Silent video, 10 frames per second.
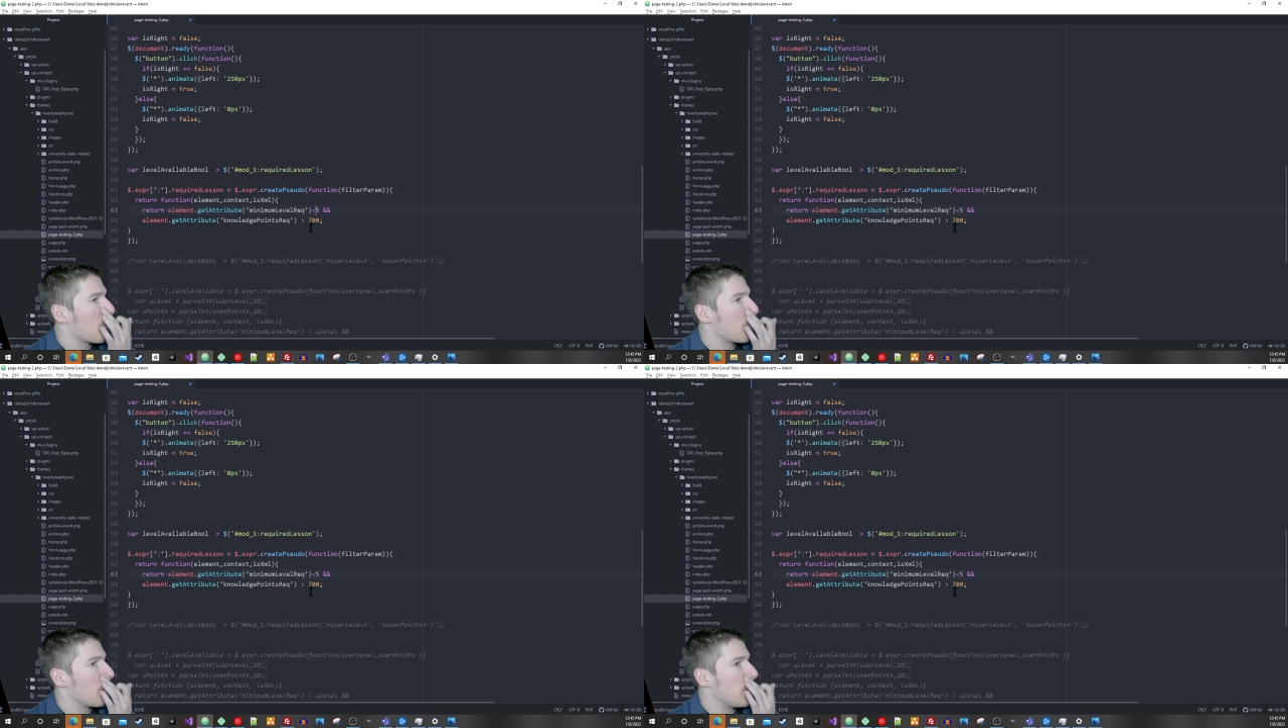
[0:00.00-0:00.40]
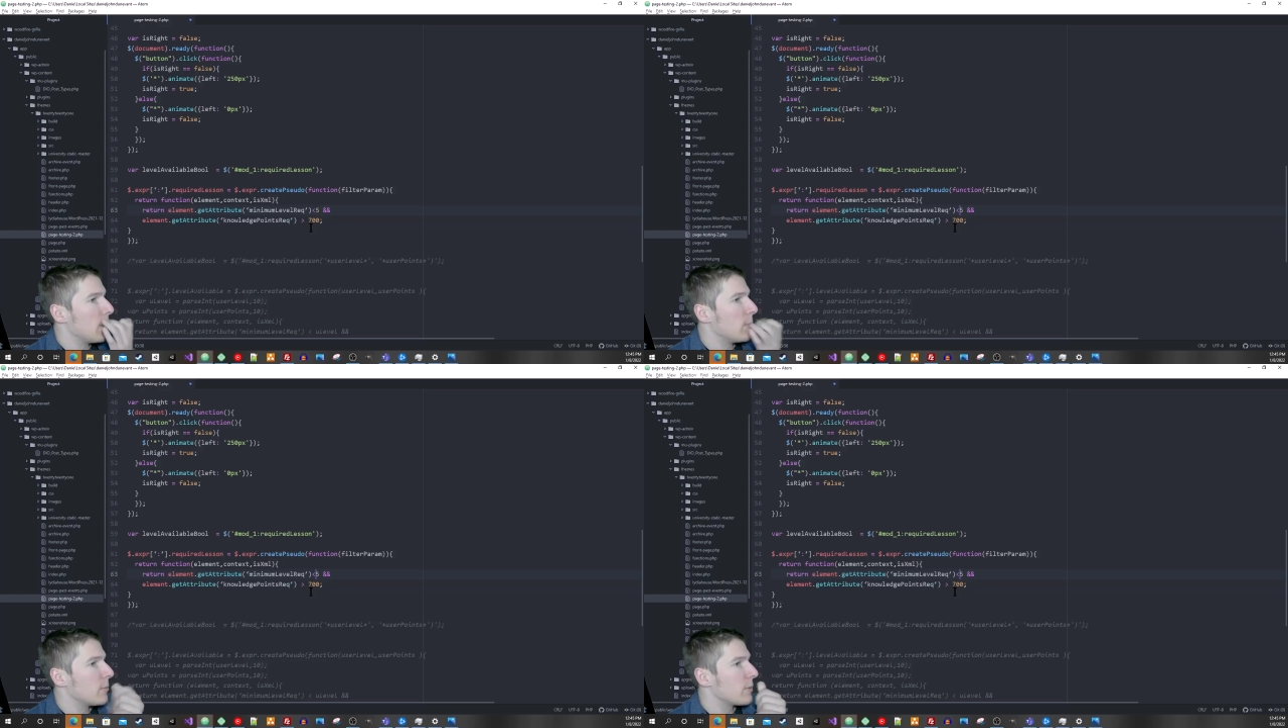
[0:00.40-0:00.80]

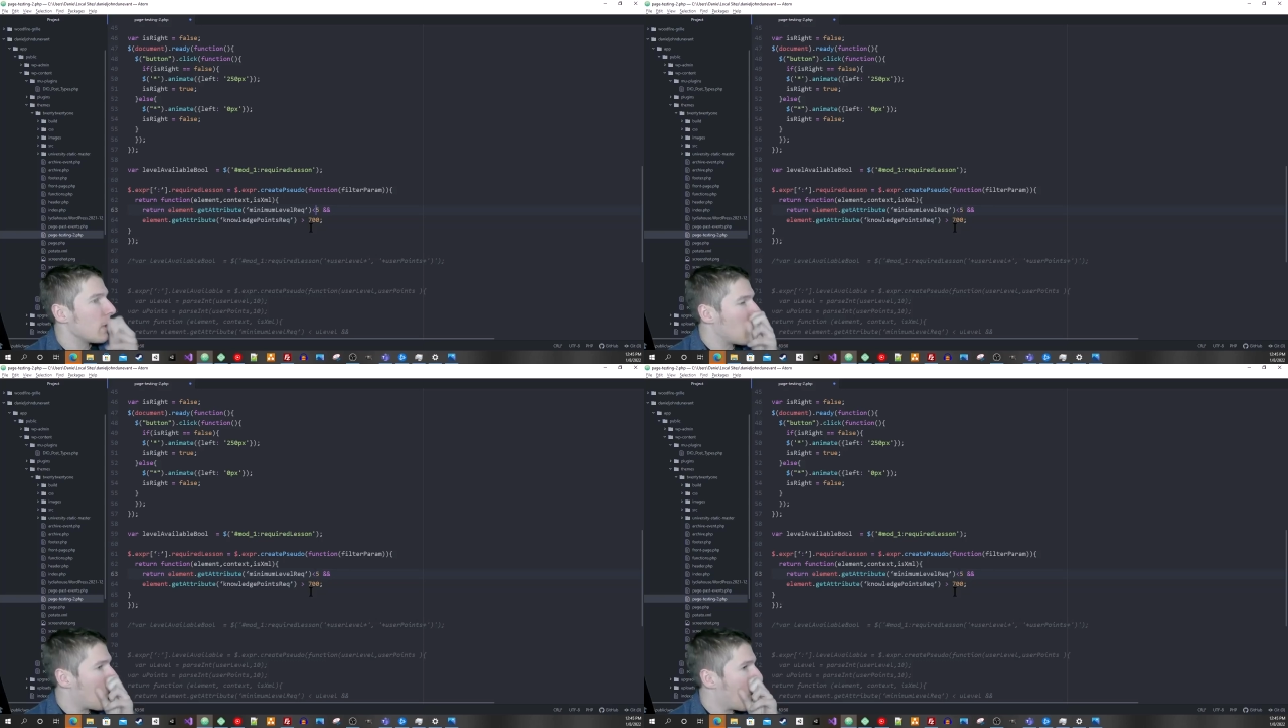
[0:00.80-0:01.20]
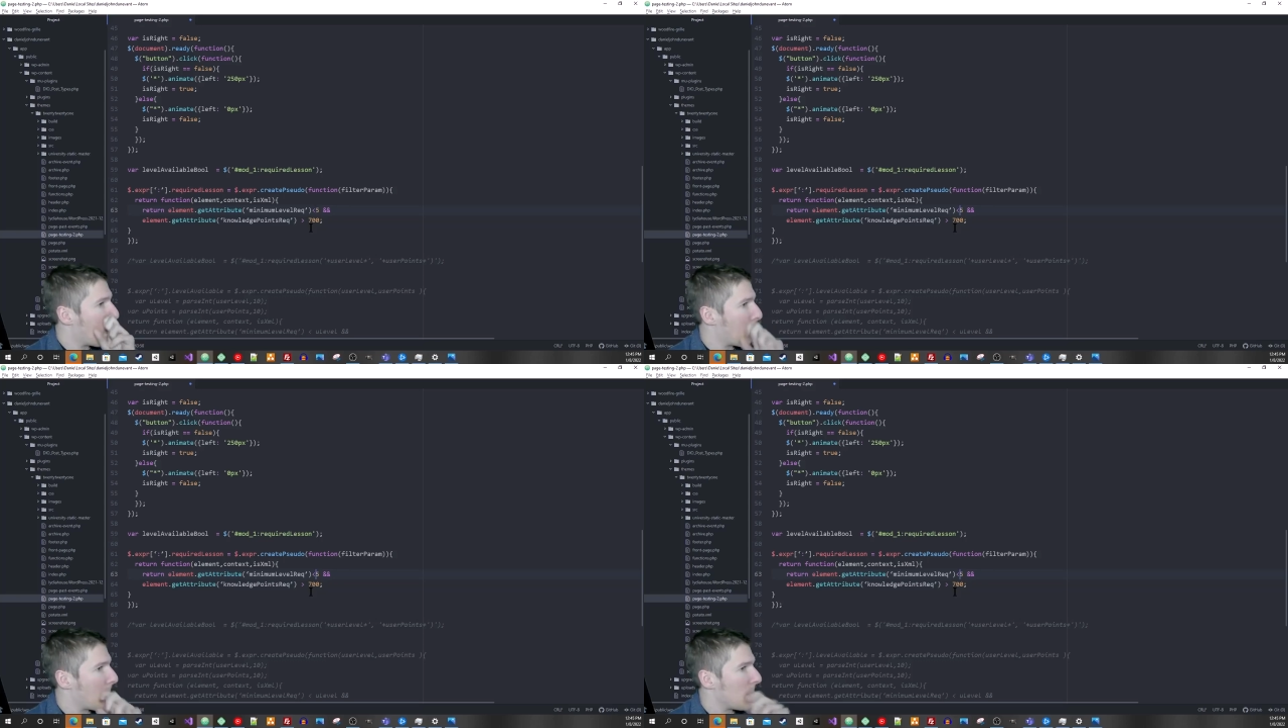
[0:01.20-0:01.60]
minimum level
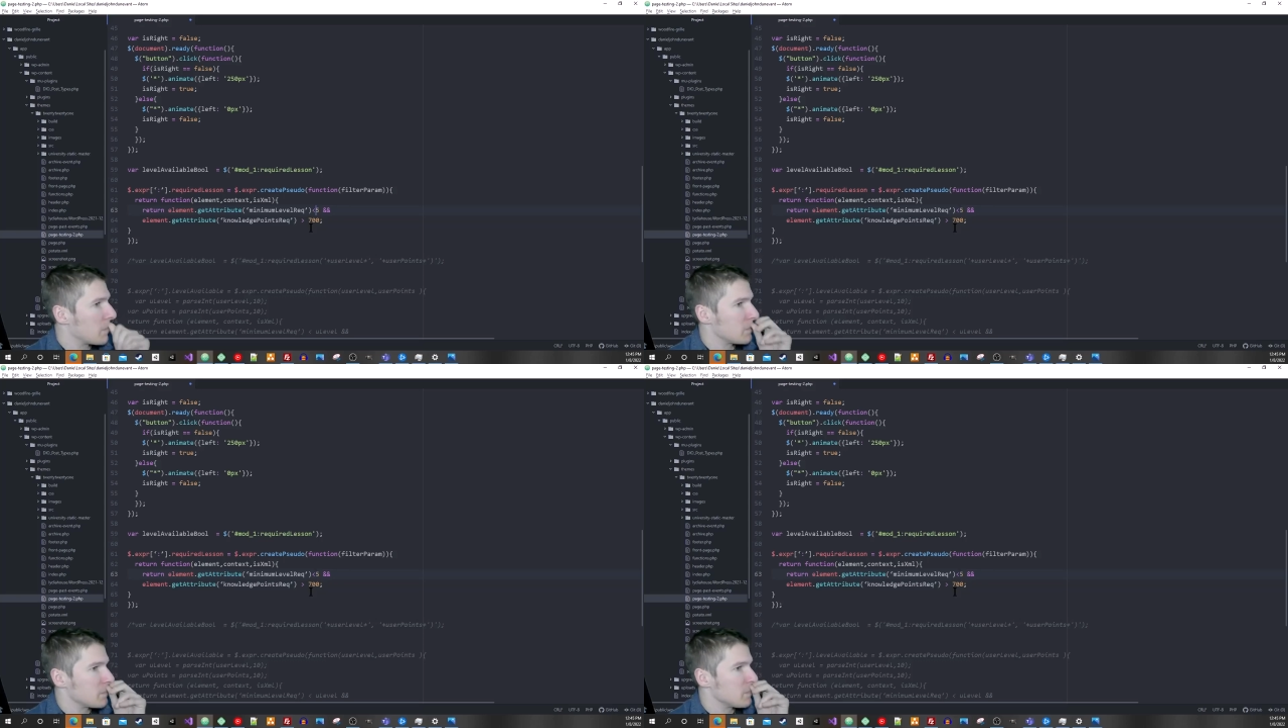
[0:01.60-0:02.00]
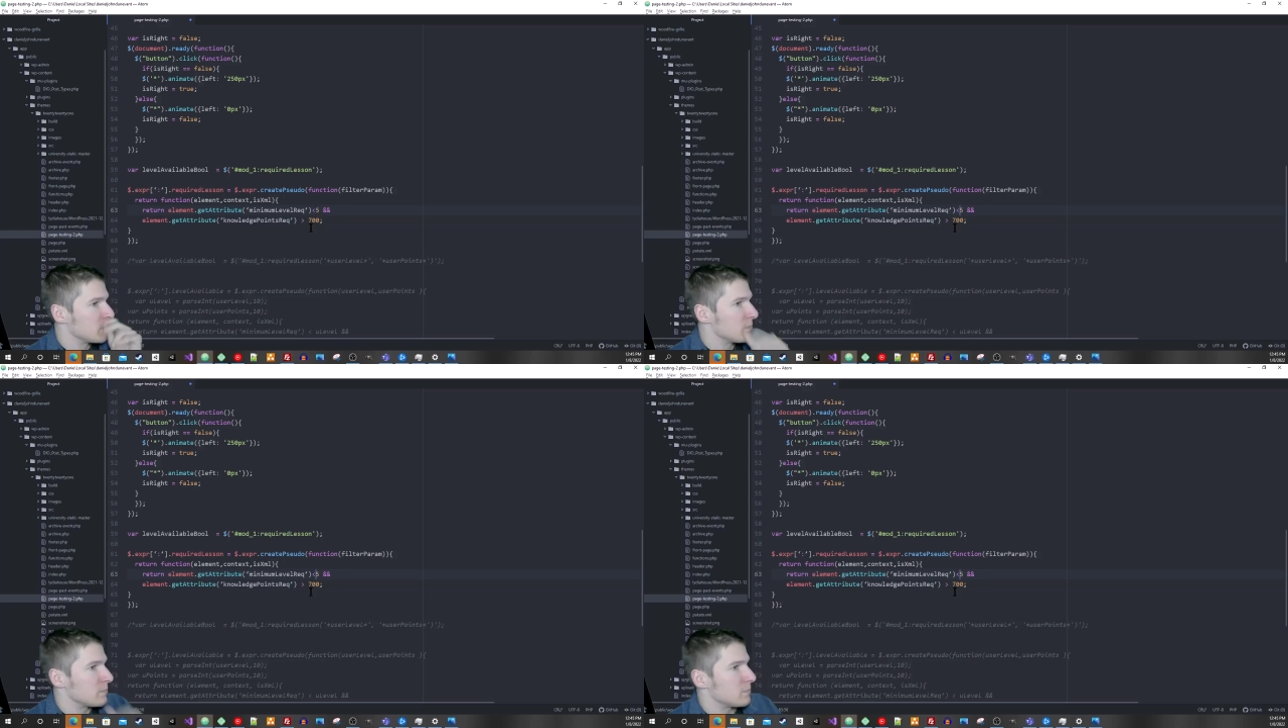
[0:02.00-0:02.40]

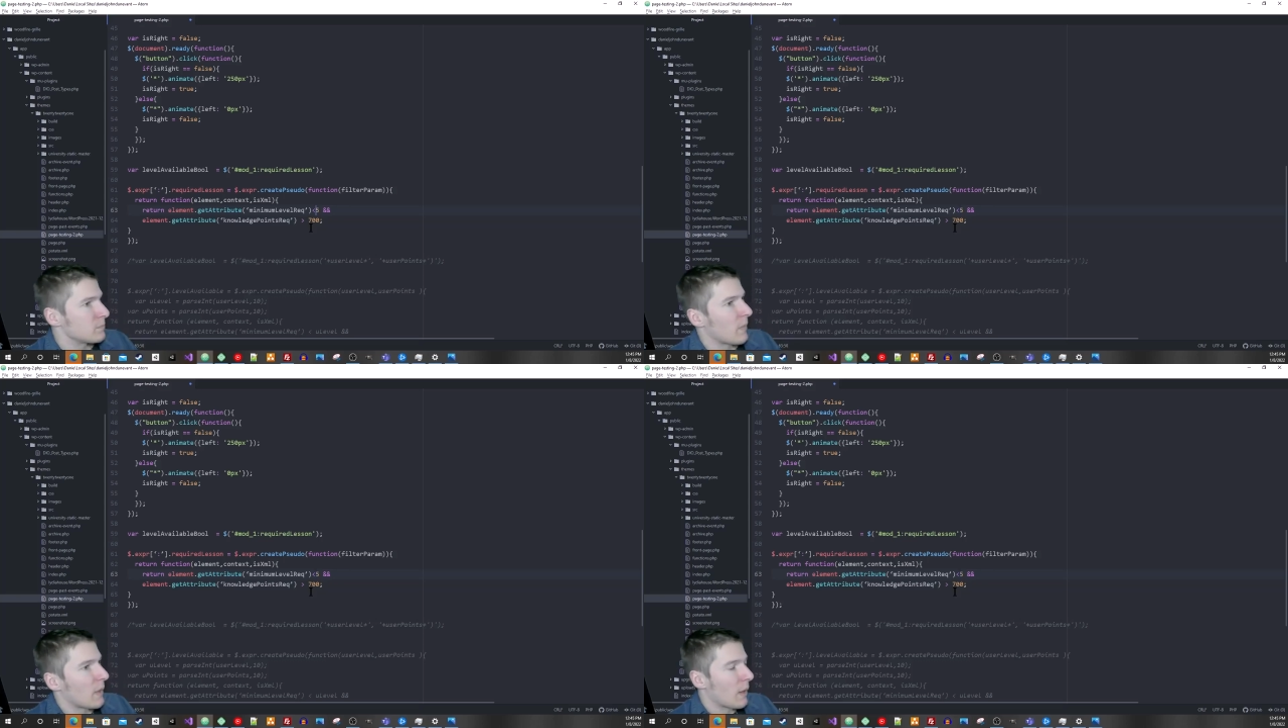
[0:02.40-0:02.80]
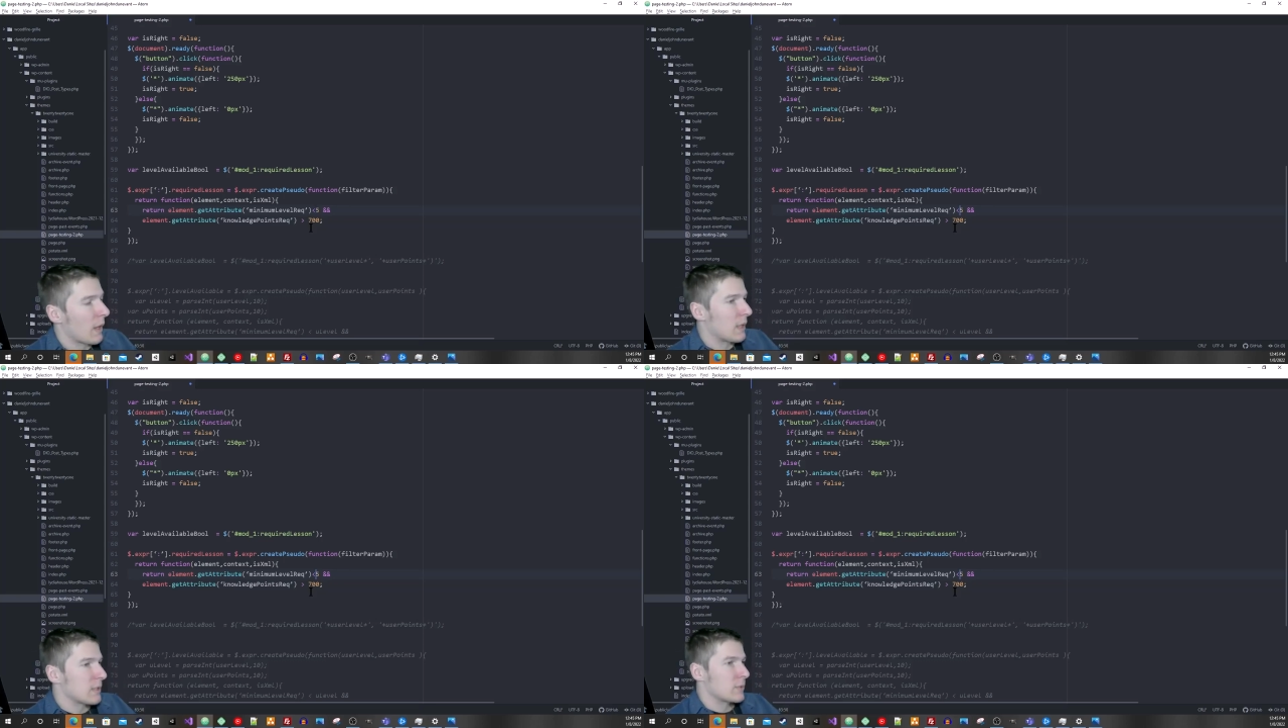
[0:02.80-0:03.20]

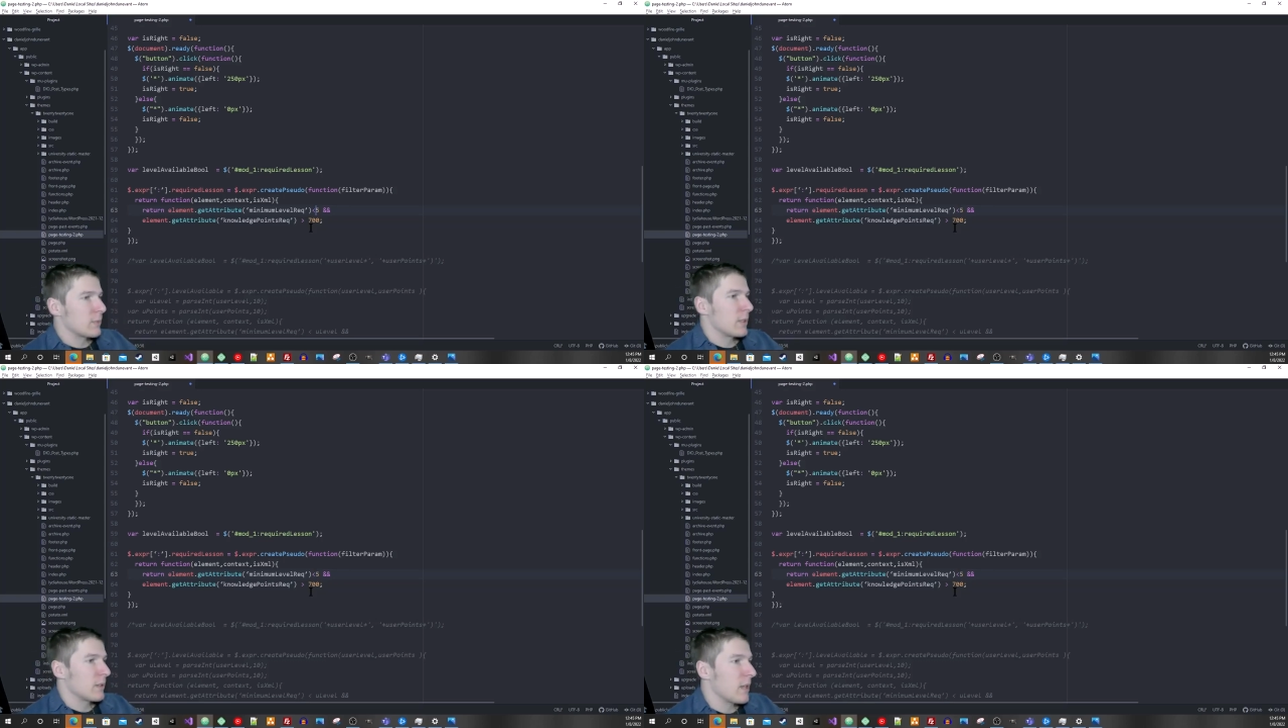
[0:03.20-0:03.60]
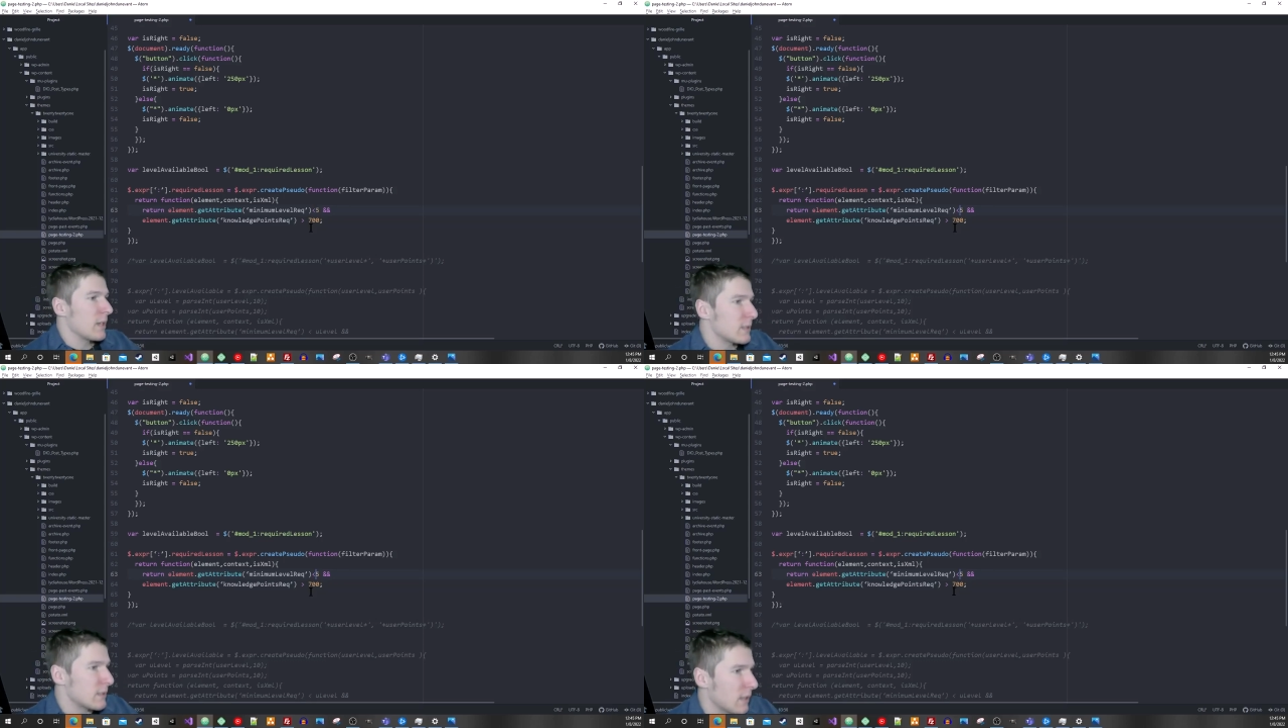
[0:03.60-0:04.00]
has to be
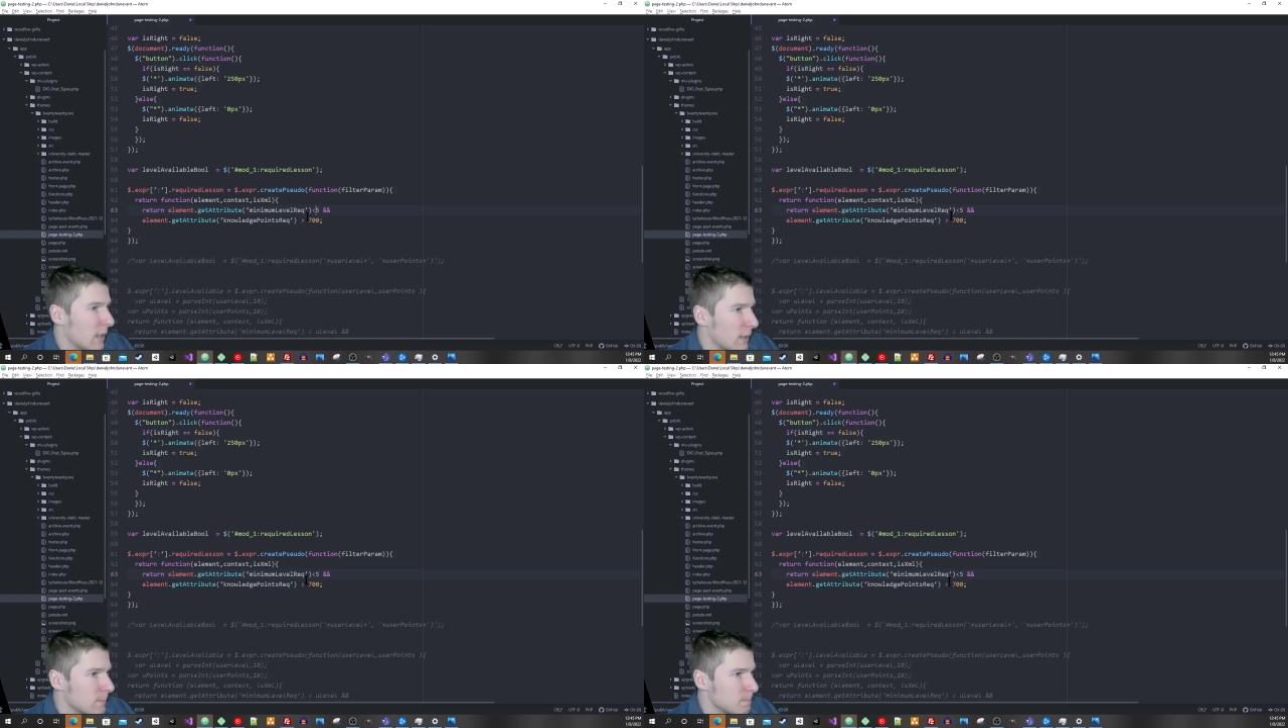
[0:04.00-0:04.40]
less than